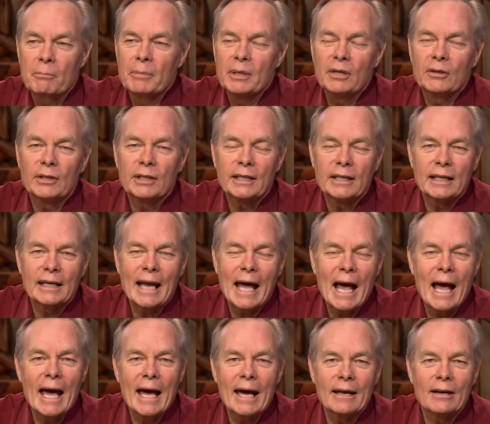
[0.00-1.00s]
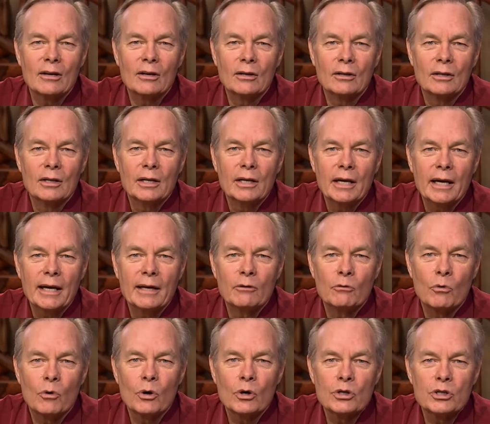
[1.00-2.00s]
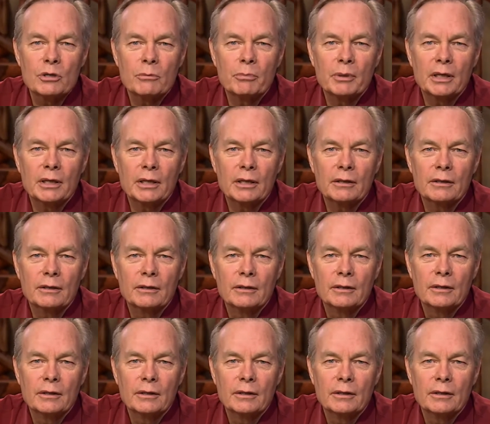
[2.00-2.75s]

building an idol and worshiping it.